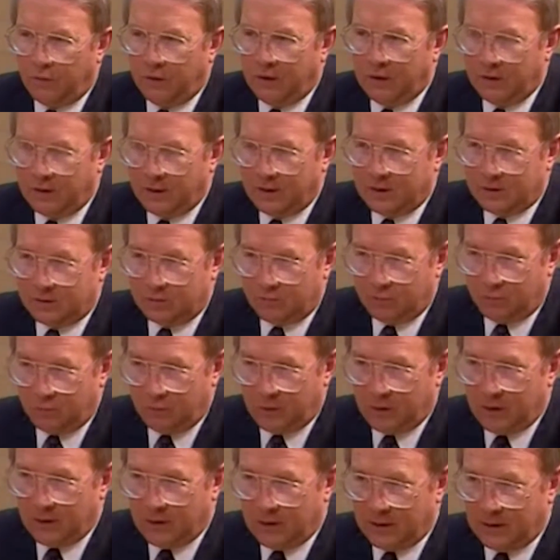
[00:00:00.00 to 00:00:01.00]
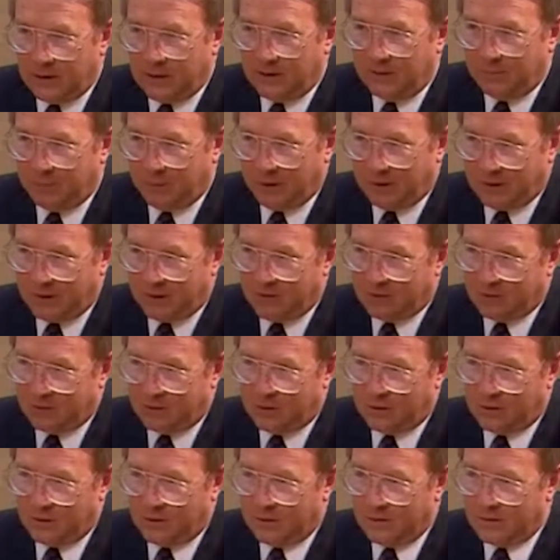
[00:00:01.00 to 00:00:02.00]
feel this really deeply,
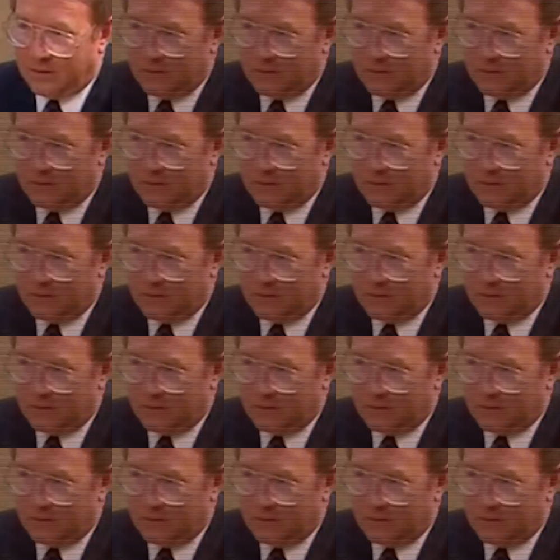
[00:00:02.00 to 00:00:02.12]
don't you?